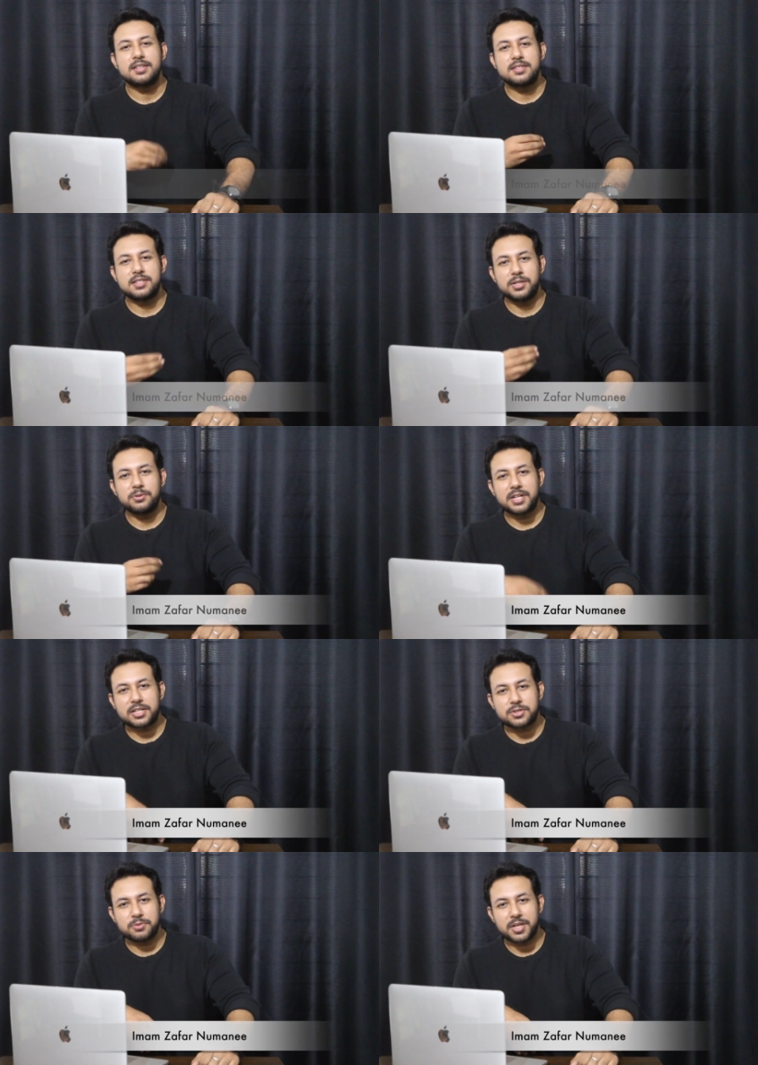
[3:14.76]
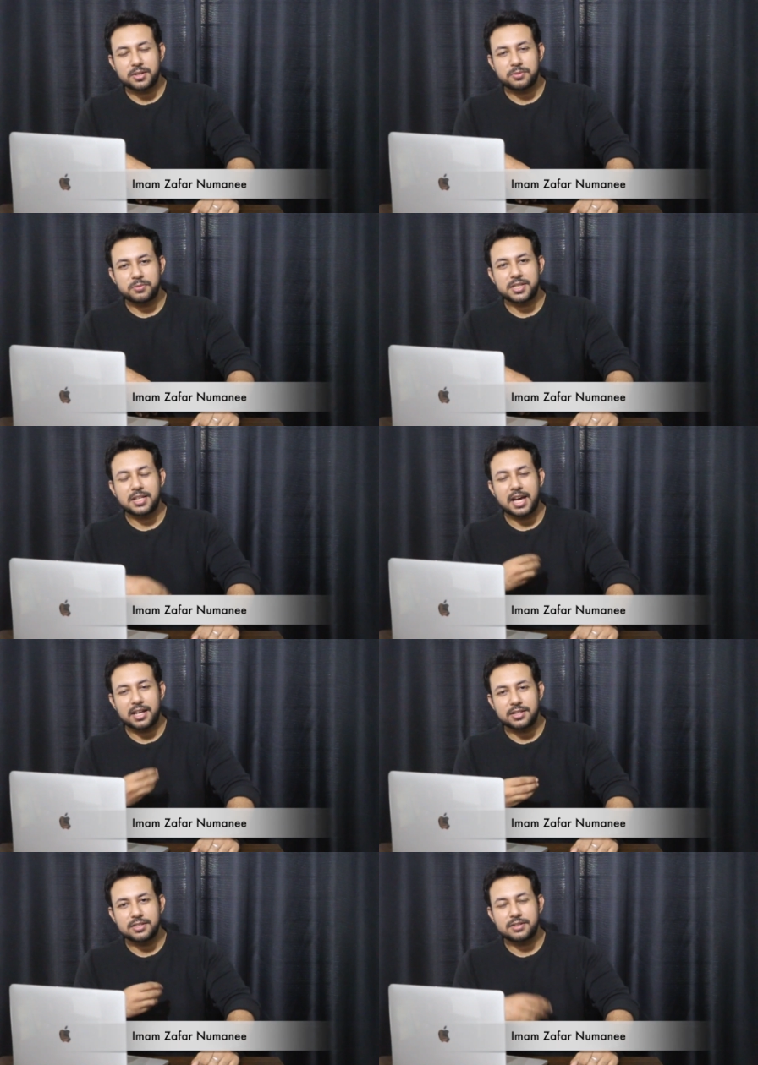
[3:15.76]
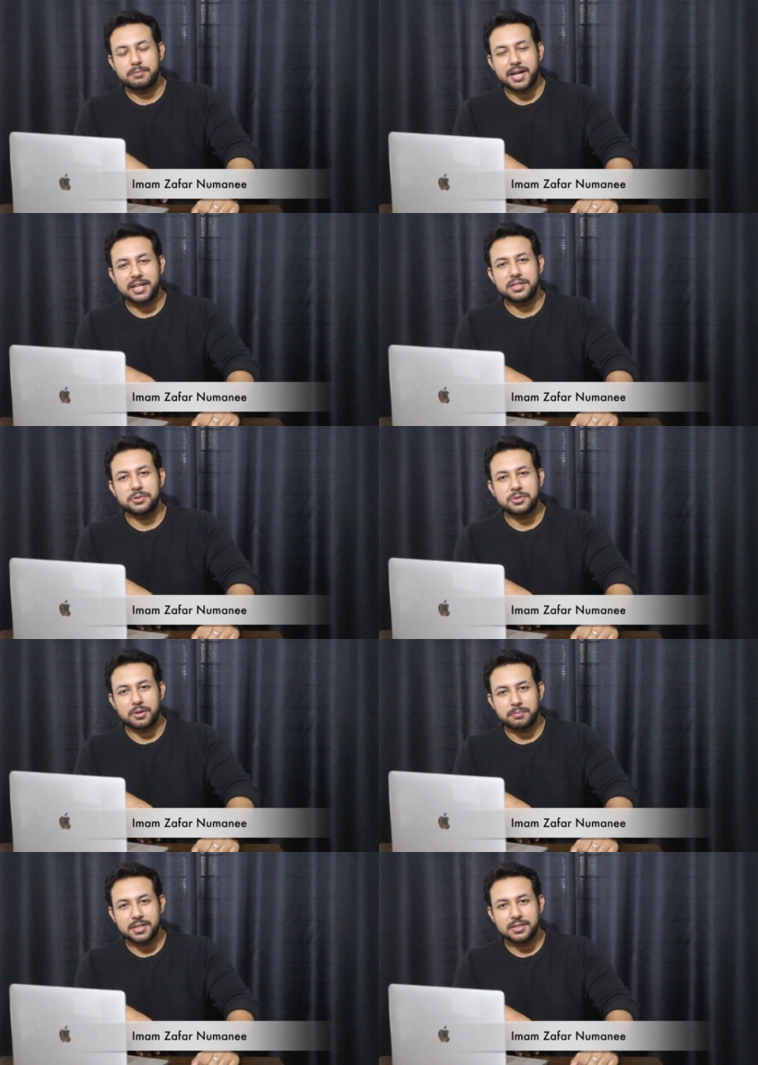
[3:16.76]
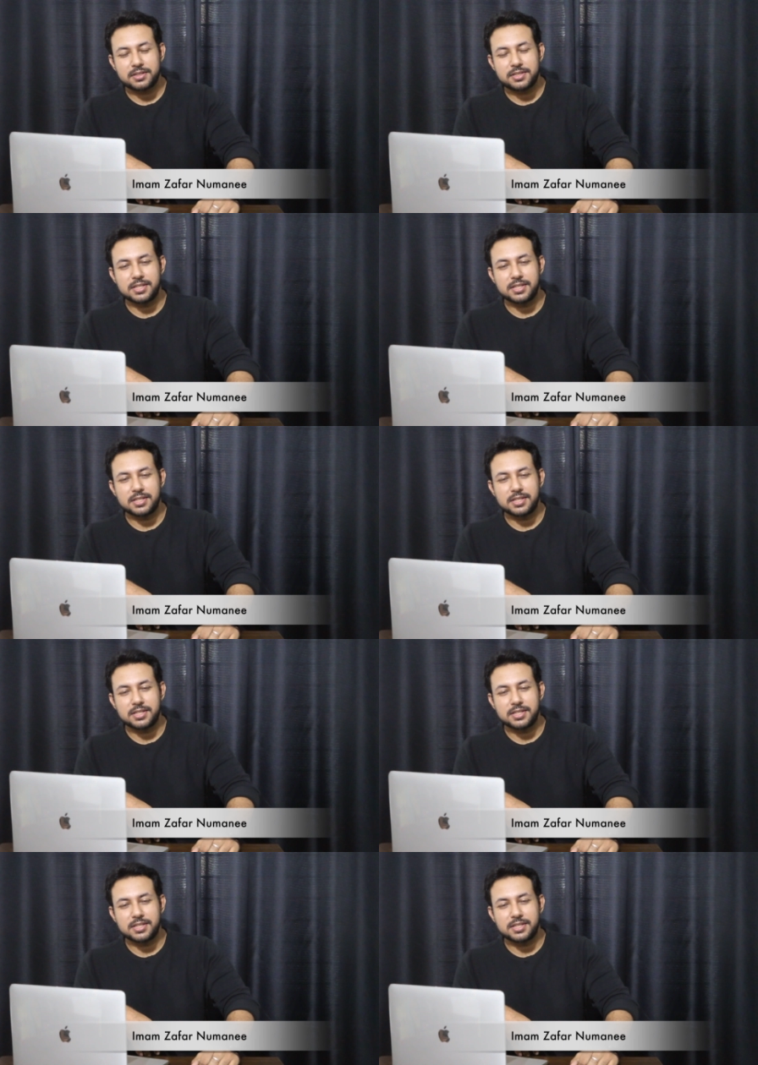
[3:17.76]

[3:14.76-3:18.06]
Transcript: See you next week with another brand new topic.